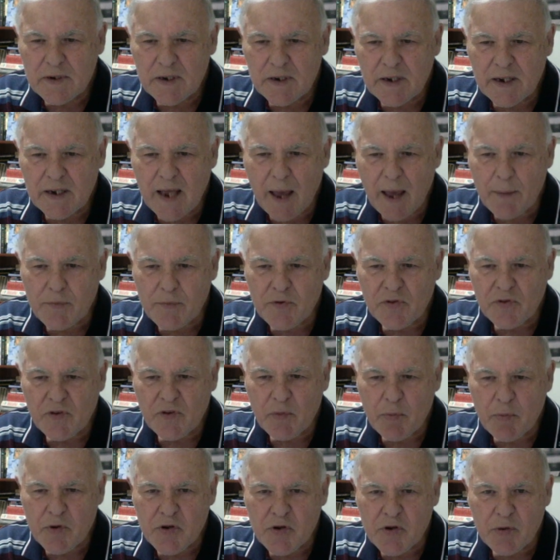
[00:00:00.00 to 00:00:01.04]
captures the
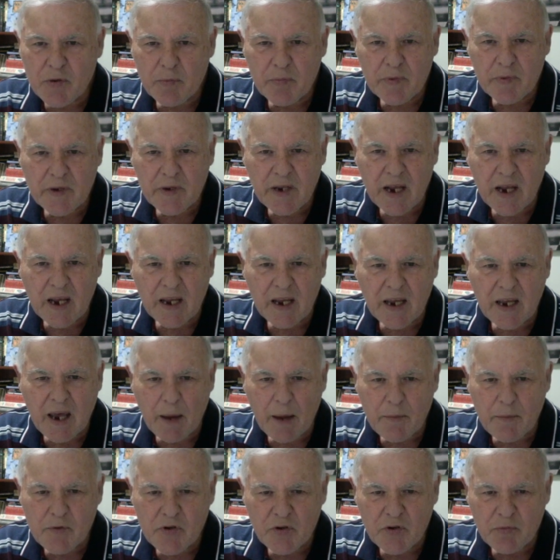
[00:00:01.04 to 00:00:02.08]
bishop, king
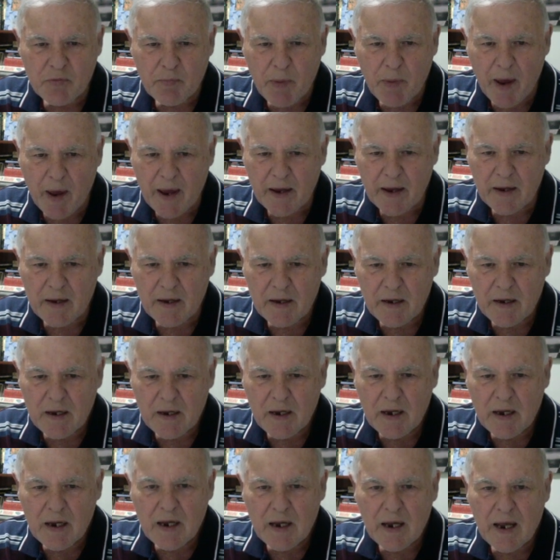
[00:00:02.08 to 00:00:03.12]
captures back,
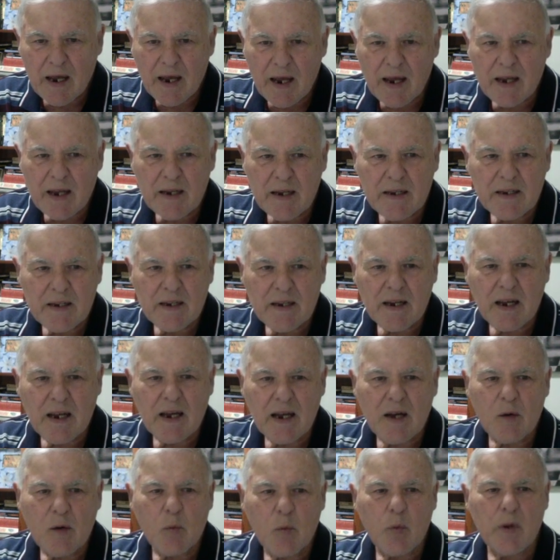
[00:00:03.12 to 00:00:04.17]
and
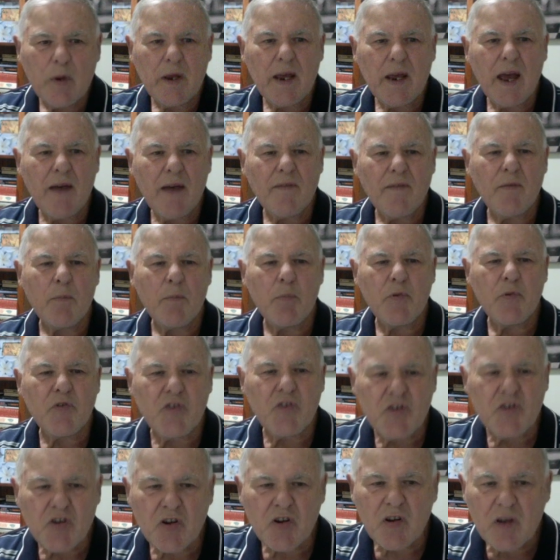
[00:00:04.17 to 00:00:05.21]
we have a
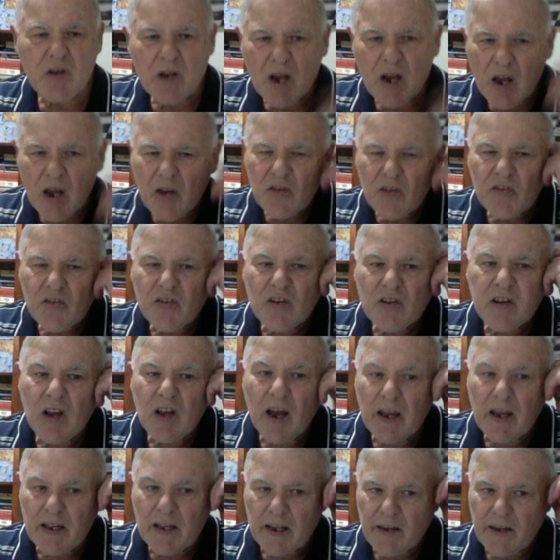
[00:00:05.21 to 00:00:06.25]
position
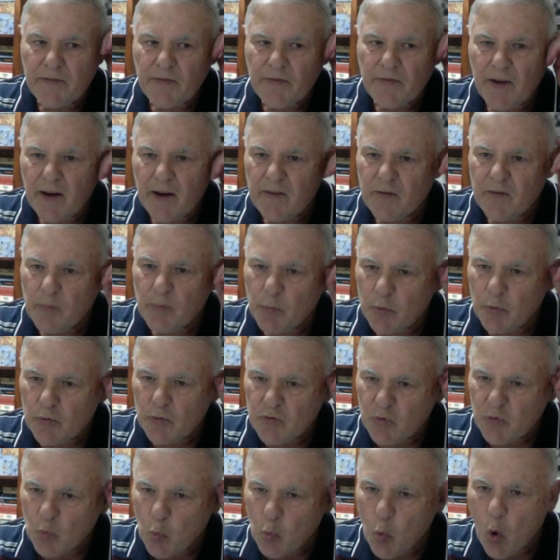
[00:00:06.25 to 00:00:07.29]
slightly favourable to
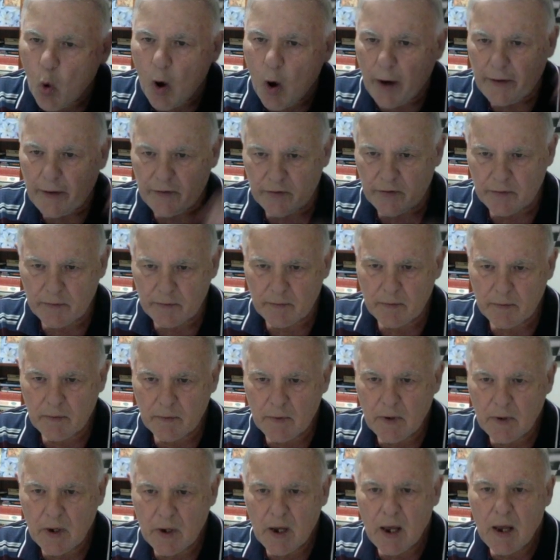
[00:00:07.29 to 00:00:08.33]
white.
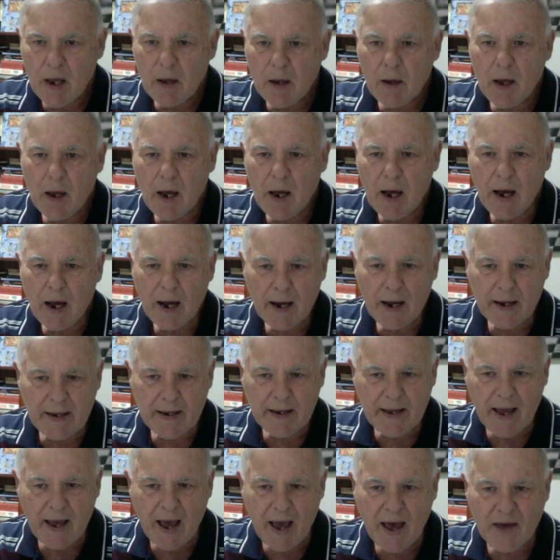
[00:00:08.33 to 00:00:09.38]

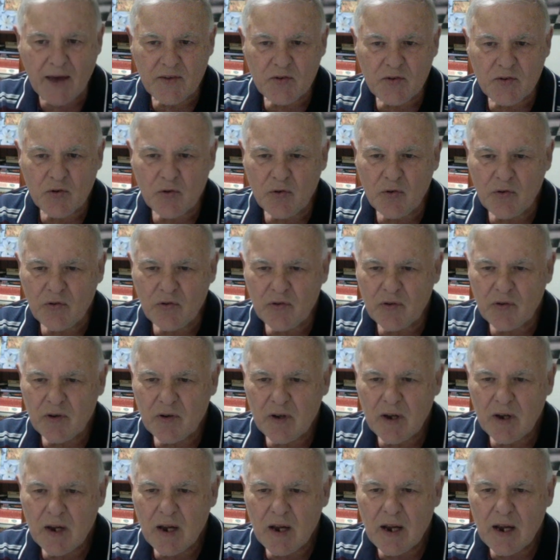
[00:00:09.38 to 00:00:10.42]
Castles,
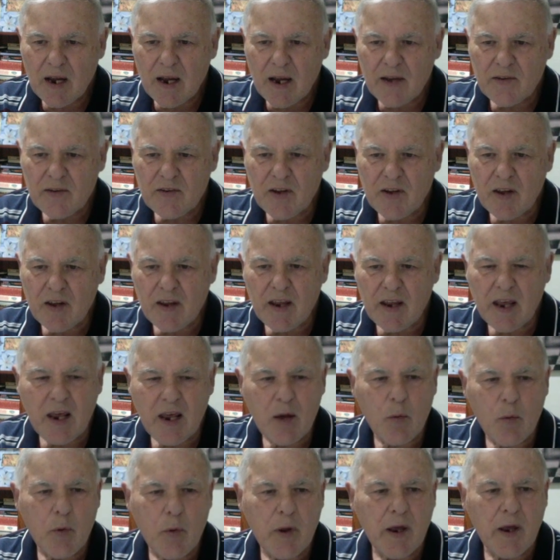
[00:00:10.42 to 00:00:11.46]
and so here
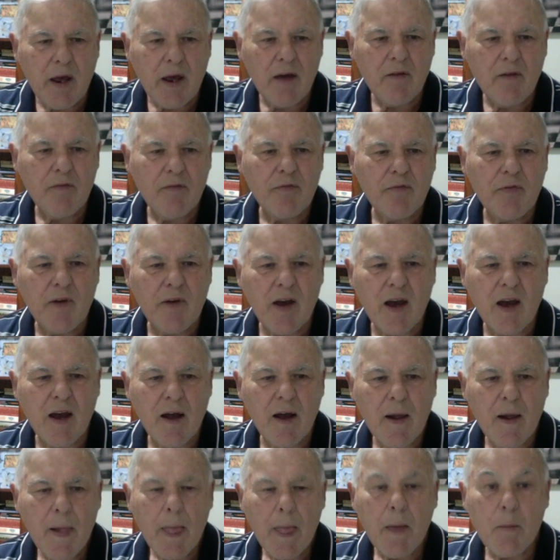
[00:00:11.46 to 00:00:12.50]
we have
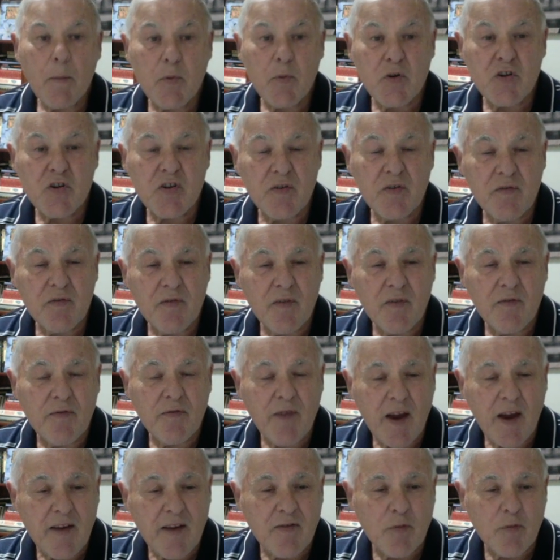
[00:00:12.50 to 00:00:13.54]
position
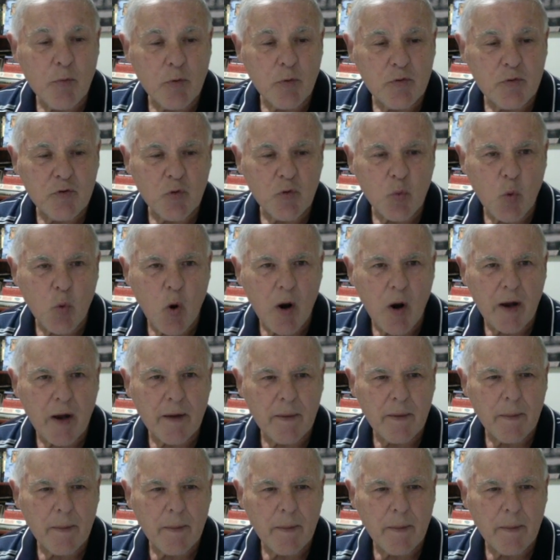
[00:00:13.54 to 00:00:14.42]
favourable to white,